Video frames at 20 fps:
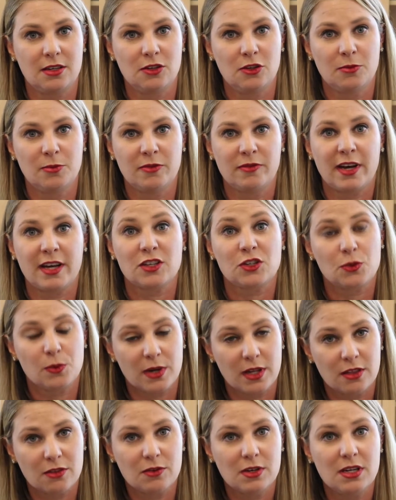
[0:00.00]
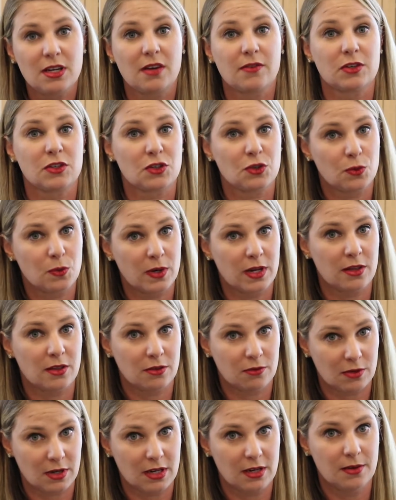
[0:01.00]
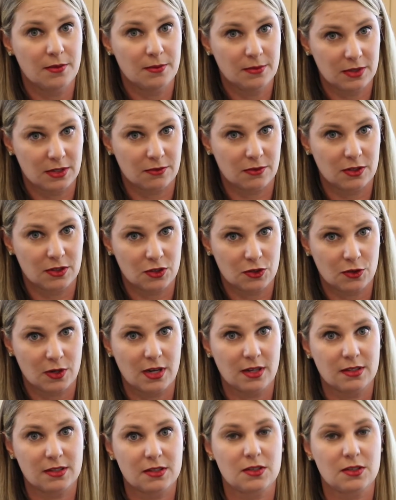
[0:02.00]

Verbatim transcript: Pneumovax 23 covers 23 different strains.